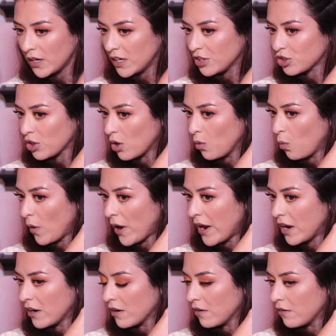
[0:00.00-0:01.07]
inch
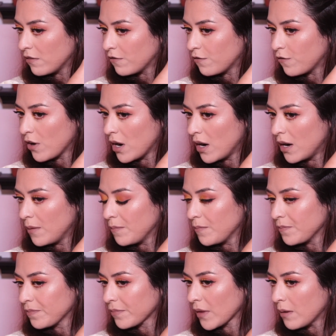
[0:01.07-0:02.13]
away
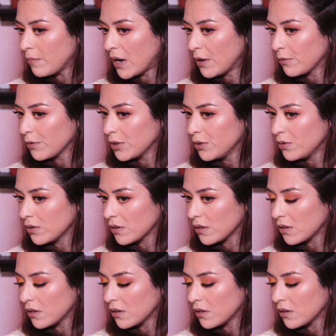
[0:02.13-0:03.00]
from my root,